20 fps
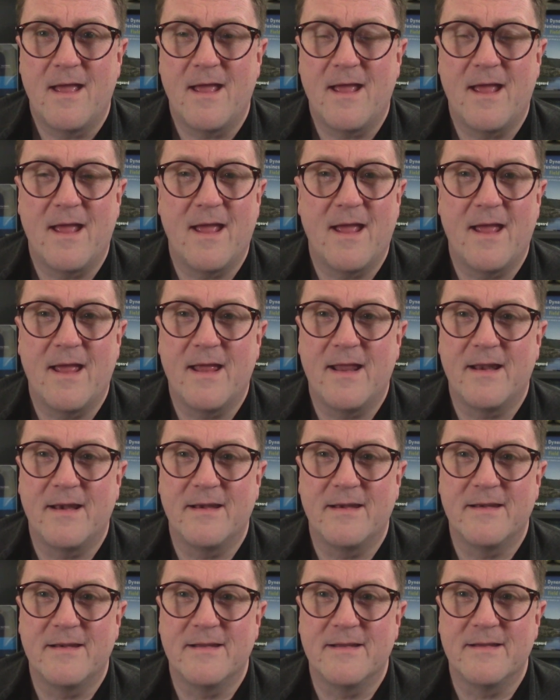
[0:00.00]

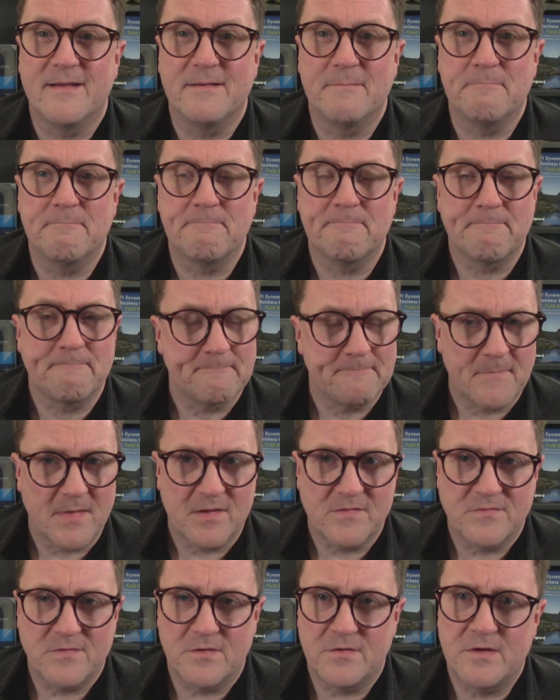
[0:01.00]
Turned
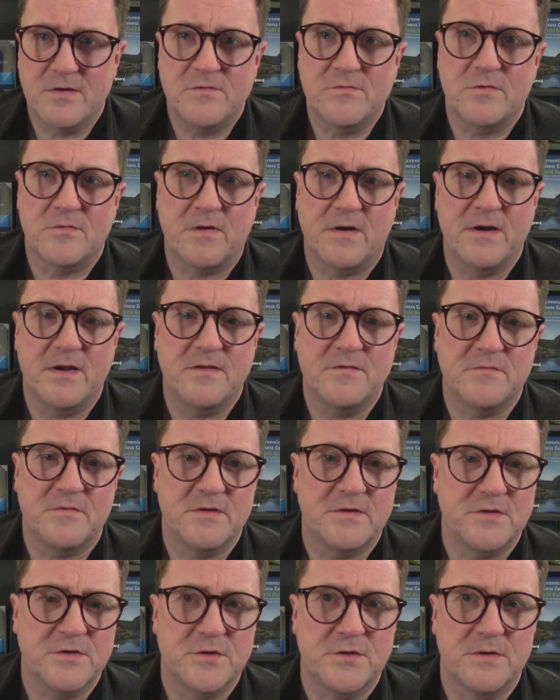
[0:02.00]
into a quite interesting